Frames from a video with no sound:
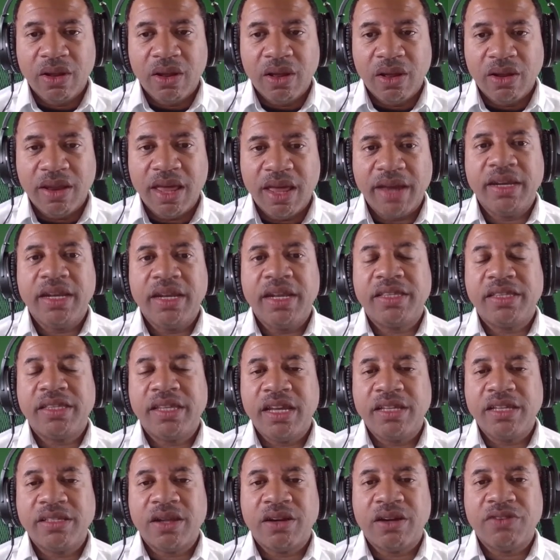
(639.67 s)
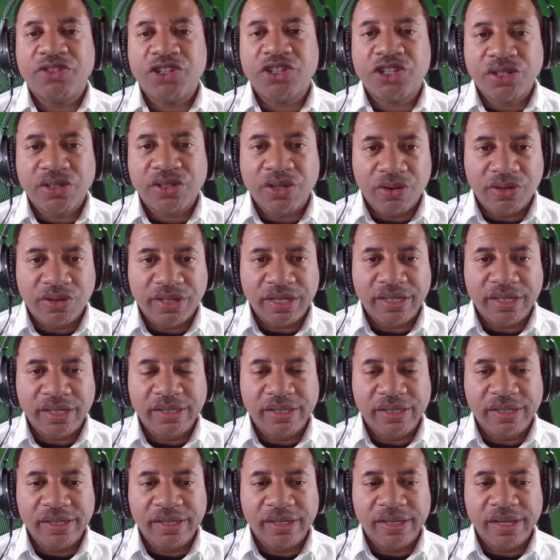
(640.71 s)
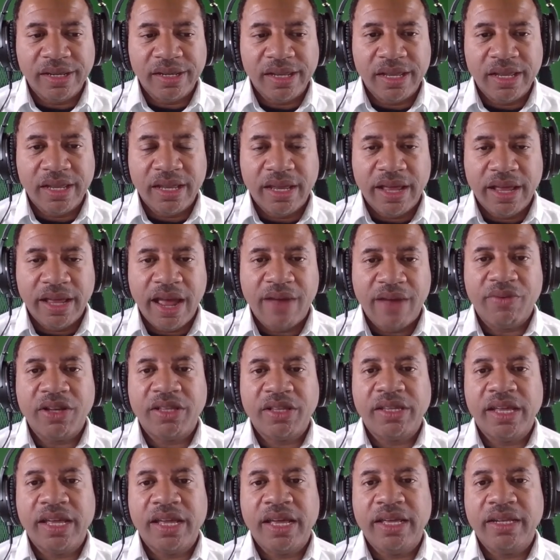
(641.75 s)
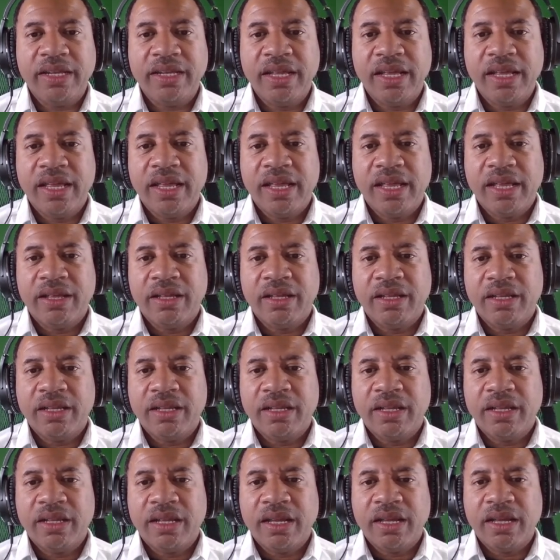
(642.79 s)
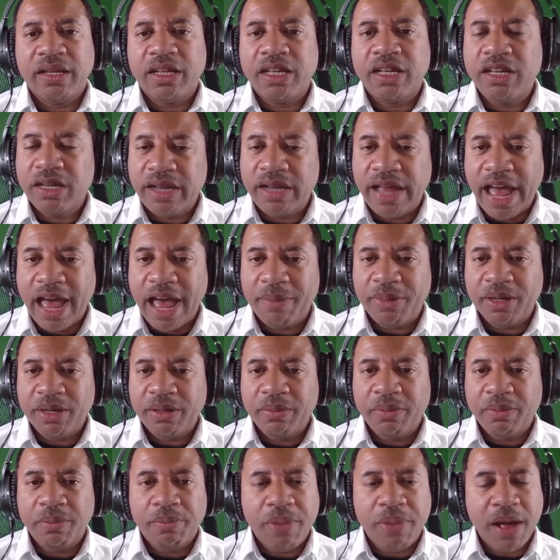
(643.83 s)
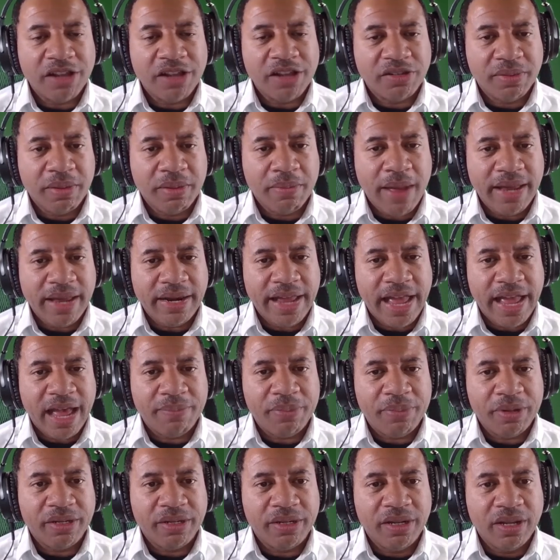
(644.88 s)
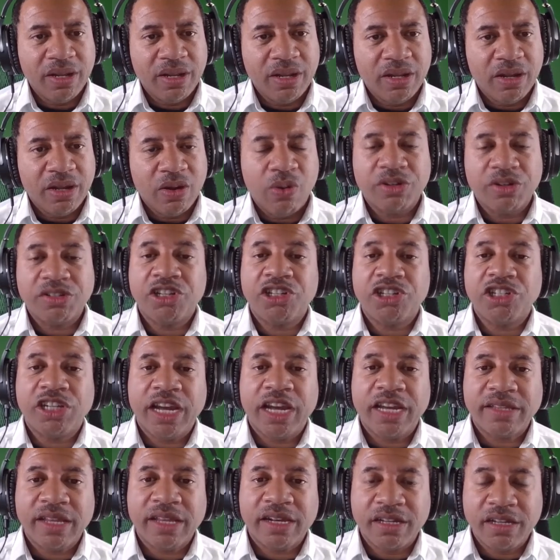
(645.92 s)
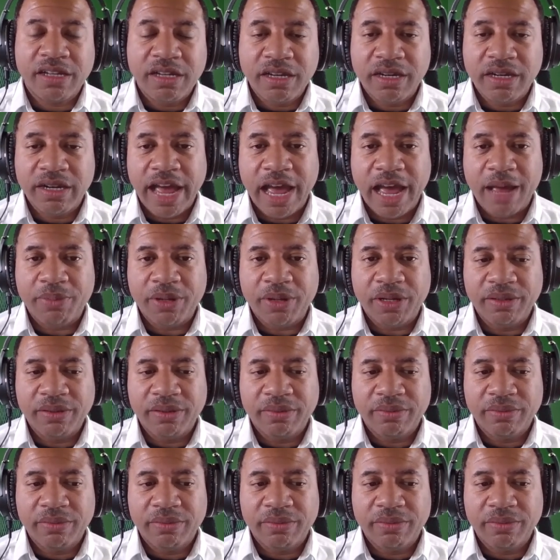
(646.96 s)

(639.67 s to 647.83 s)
None of these things are certain. Everything could happen, possibly might happen, or it's a chance that it could happen.